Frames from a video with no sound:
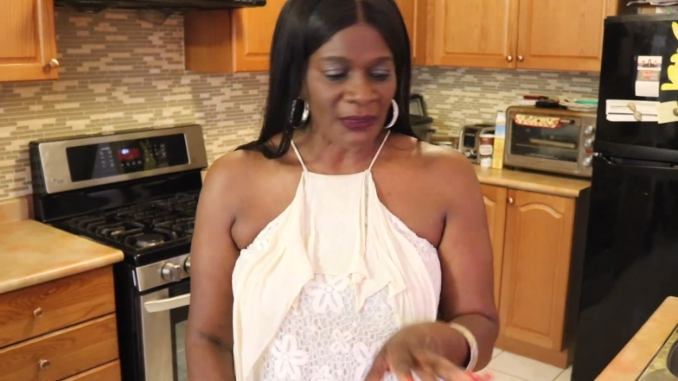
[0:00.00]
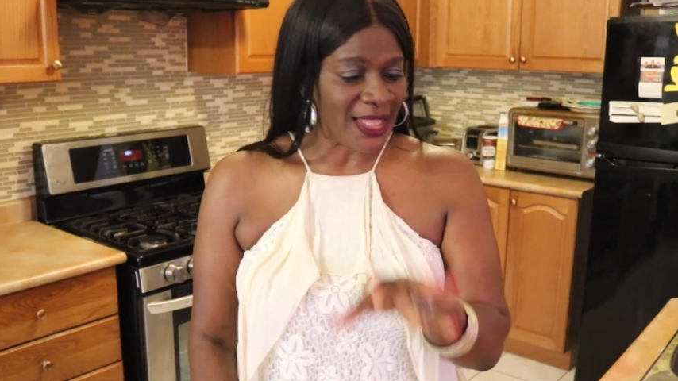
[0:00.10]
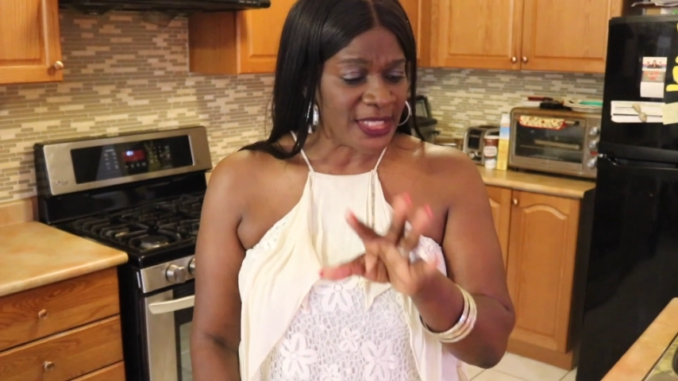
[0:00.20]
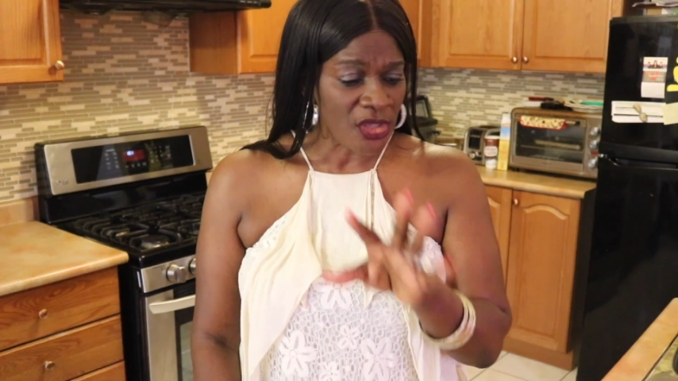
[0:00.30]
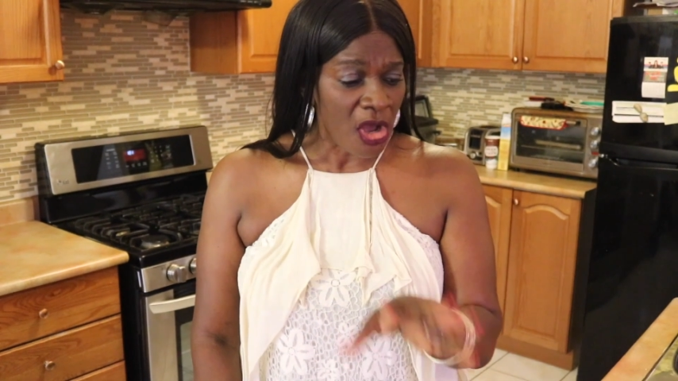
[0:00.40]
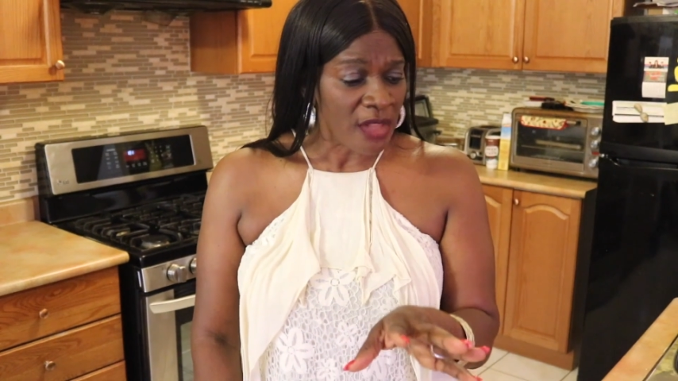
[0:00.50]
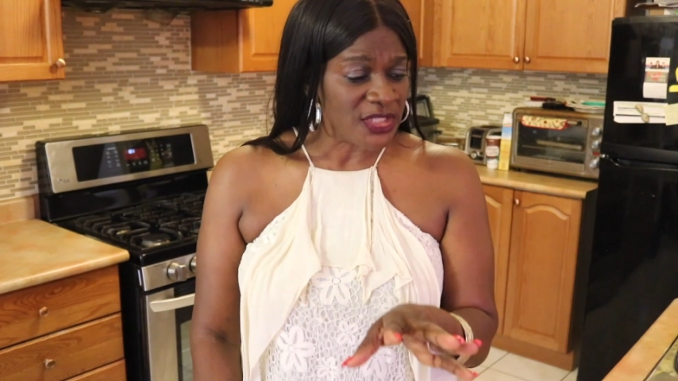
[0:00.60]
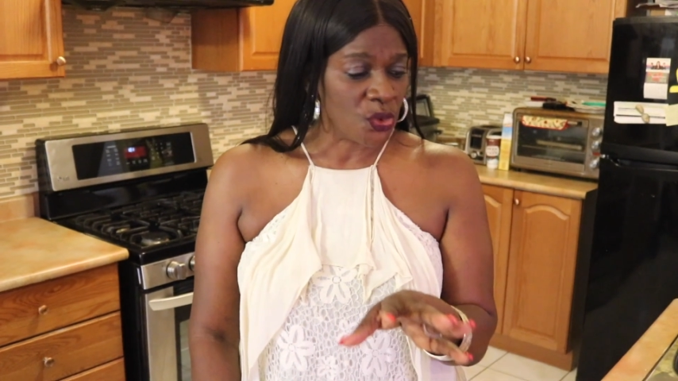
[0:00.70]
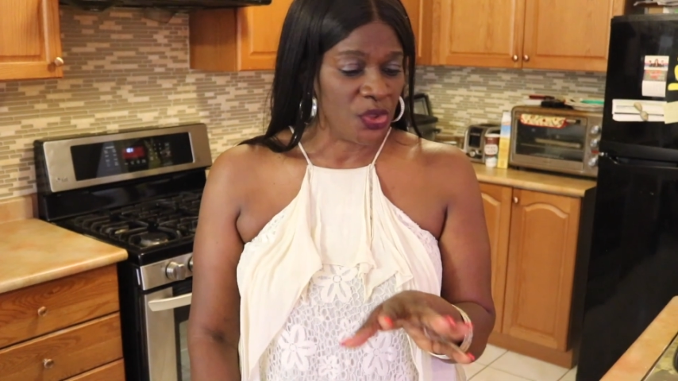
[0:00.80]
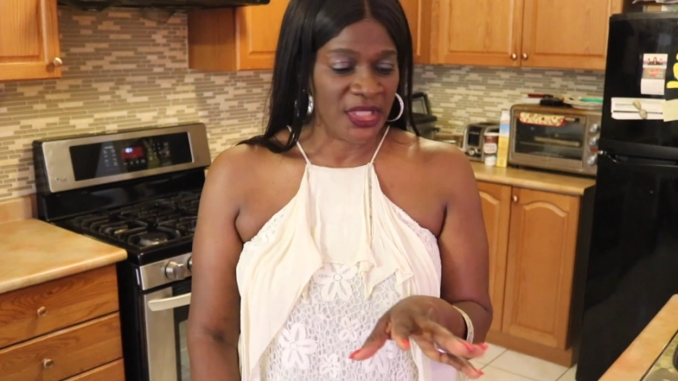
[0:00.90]
That's all
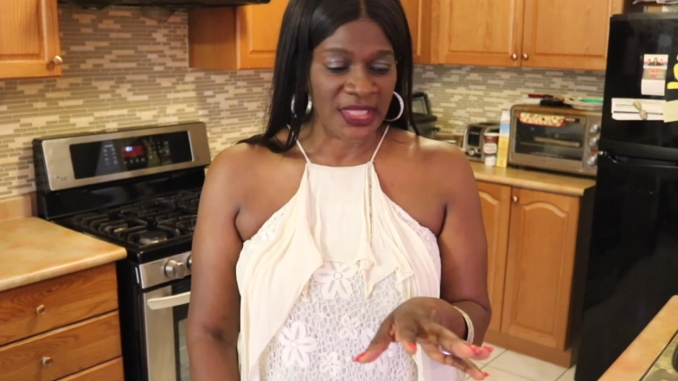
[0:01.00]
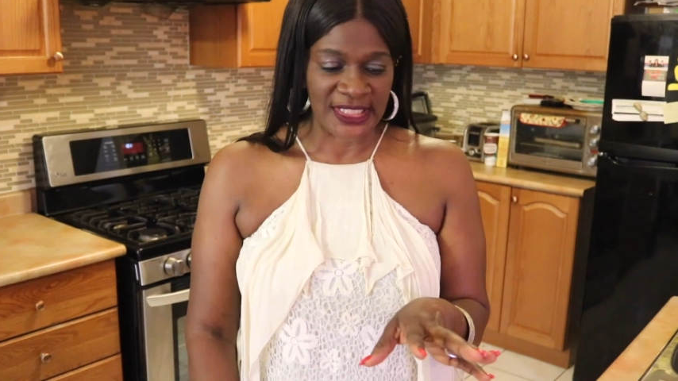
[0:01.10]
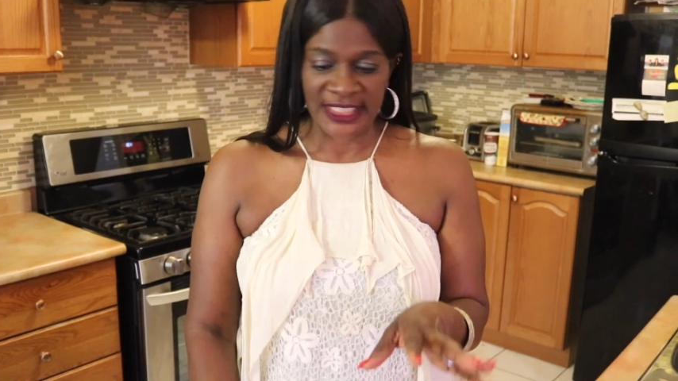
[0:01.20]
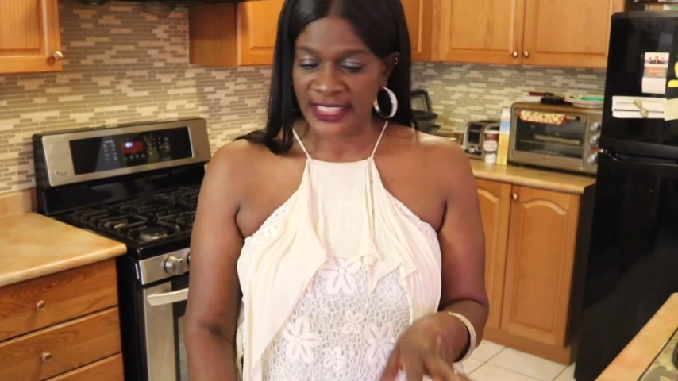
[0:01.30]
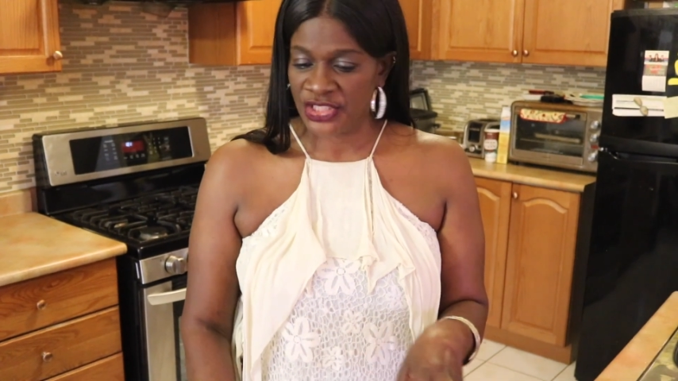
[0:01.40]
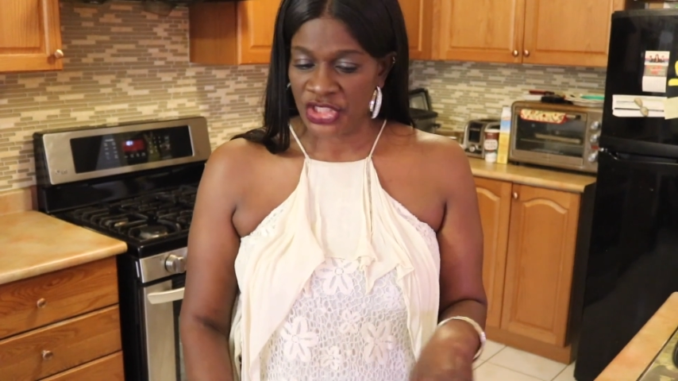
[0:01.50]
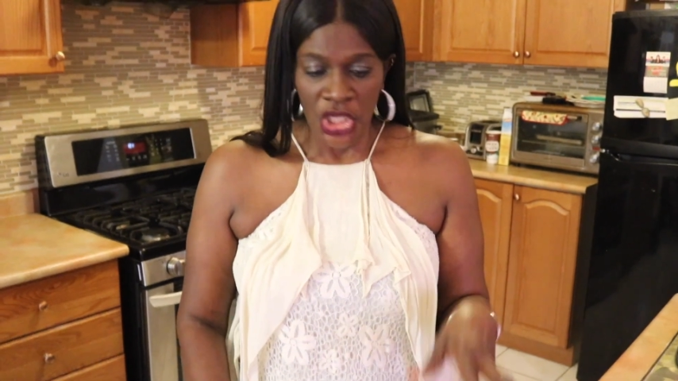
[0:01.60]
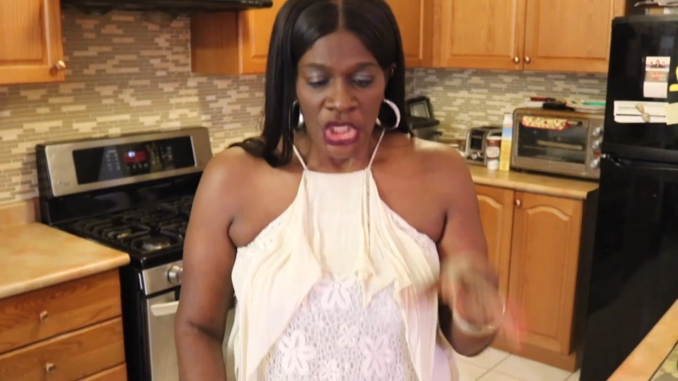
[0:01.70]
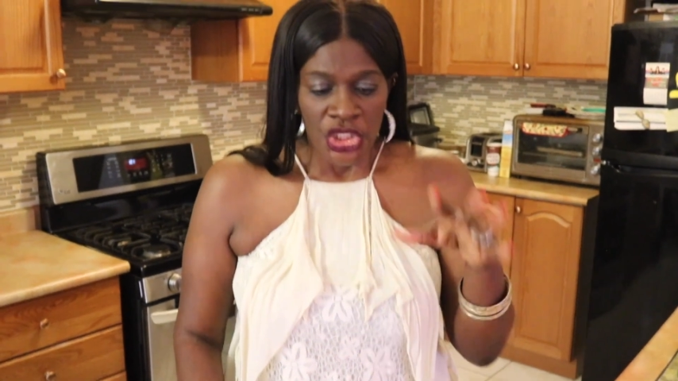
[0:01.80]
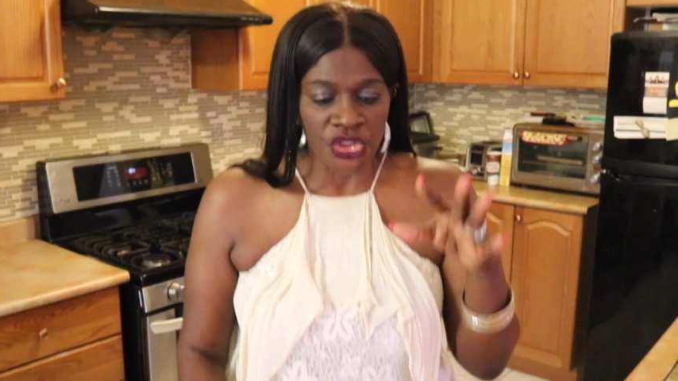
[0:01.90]
that's good in this dish.
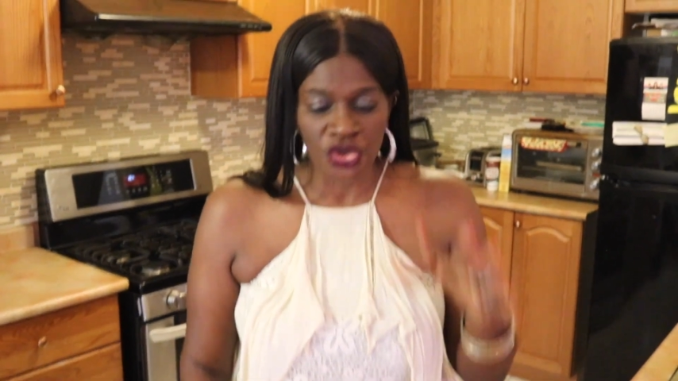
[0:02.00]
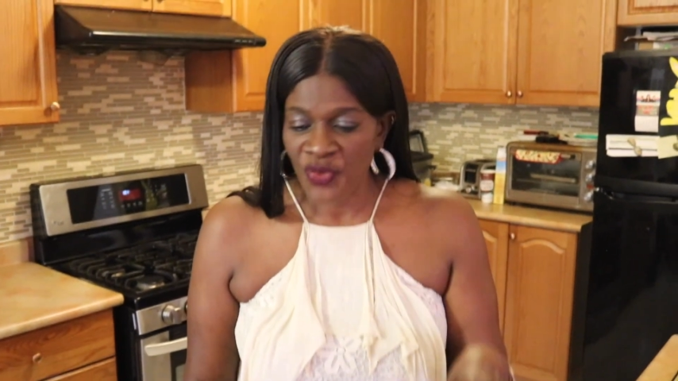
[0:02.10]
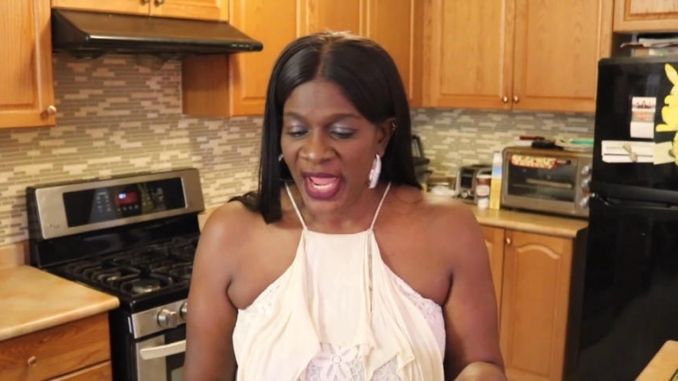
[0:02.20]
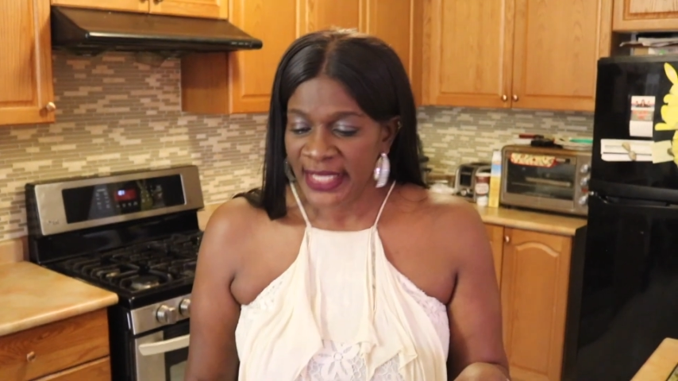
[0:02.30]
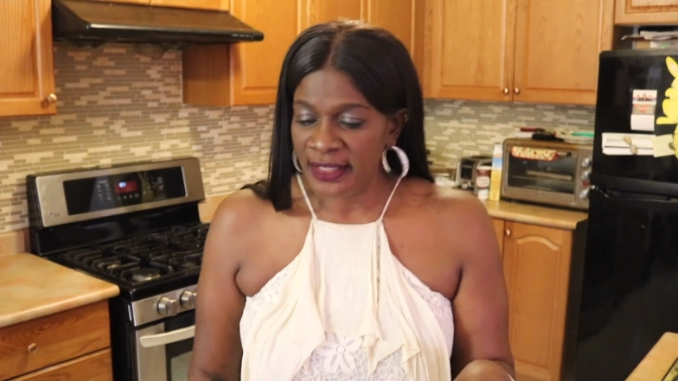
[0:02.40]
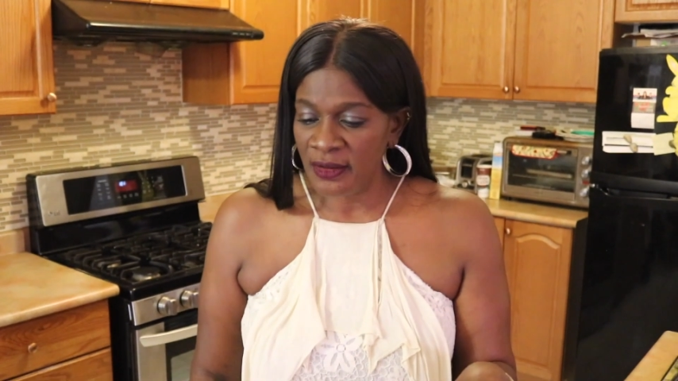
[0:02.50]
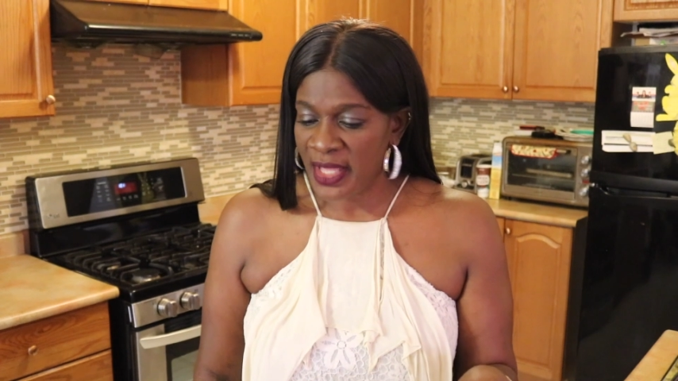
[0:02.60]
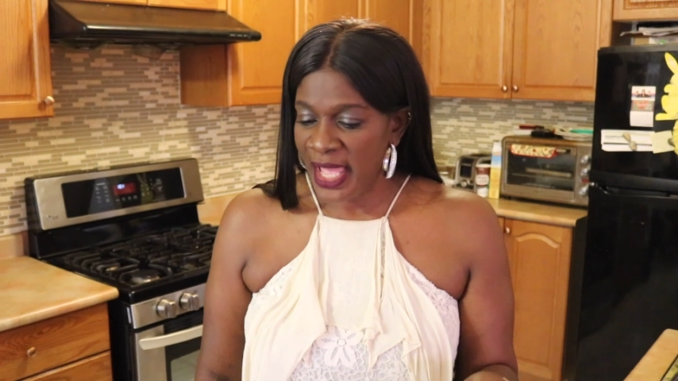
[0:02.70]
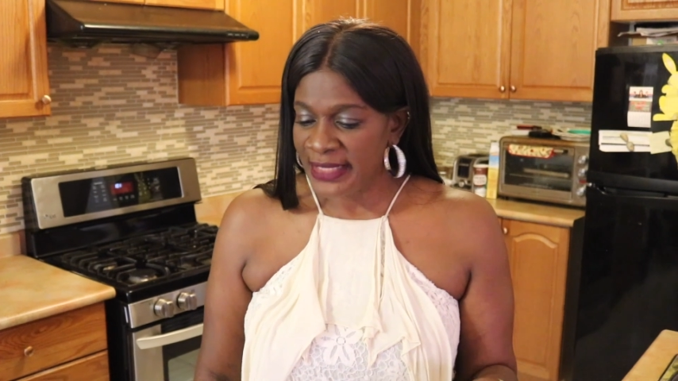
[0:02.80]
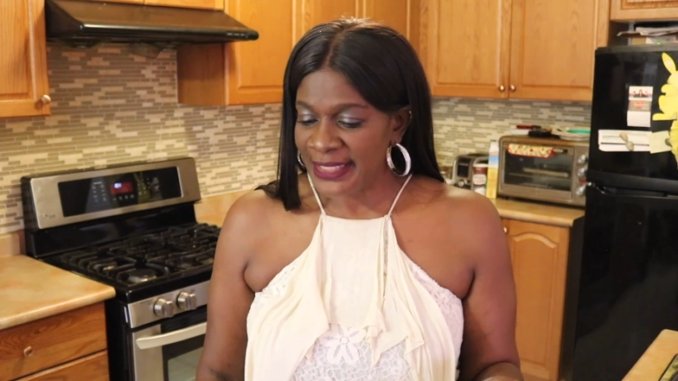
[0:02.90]
So right now,
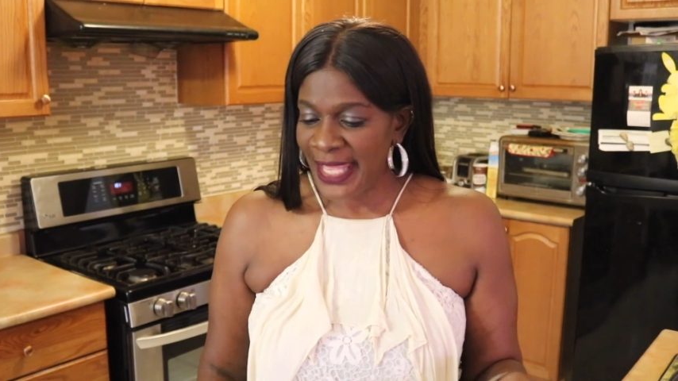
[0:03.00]
guys,